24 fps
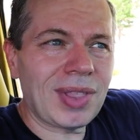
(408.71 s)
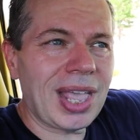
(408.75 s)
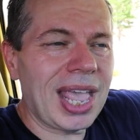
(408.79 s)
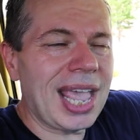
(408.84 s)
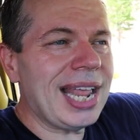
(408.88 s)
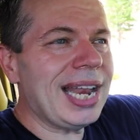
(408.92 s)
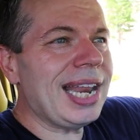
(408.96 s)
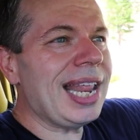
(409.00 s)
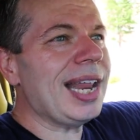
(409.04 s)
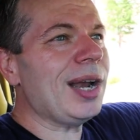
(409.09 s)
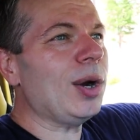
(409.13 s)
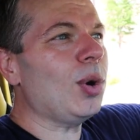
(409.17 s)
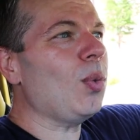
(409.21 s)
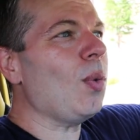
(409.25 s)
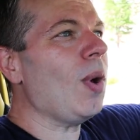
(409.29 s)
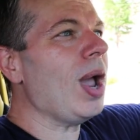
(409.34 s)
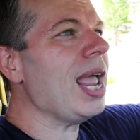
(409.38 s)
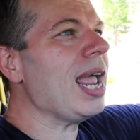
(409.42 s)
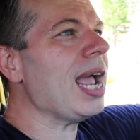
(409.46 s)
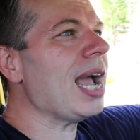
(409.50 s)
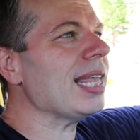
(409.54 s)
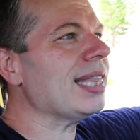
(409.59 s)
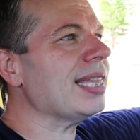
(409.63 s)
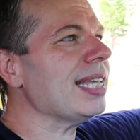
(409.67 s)
And in a
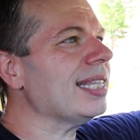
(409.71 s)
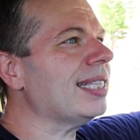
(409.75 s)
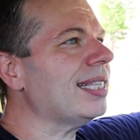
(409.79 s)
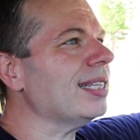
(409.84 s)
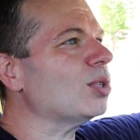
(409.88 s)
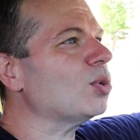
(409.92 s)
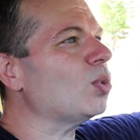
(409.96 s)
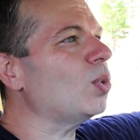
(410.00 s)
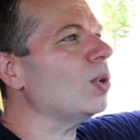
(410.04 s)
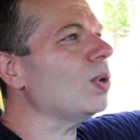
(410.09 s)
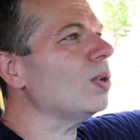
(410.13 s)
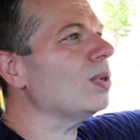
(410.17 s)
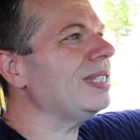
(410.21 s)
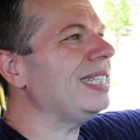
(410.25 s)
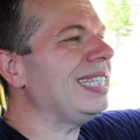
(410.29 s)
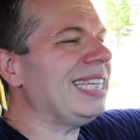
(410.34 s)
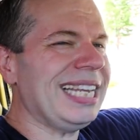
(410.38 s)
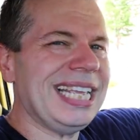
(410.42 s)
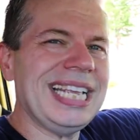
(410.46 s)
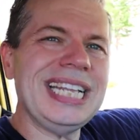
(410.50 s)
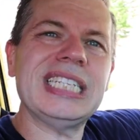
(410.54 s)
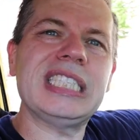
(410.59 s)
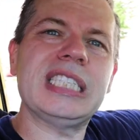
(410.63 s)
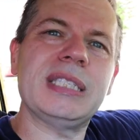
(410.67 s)
way, I think this world
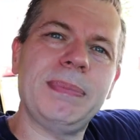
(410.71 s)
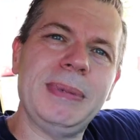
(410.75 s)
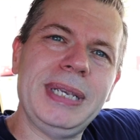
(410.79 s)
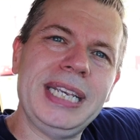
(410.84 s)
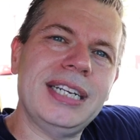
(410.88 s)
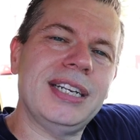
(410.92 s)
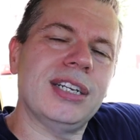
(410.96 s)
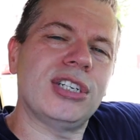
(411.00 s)
needs me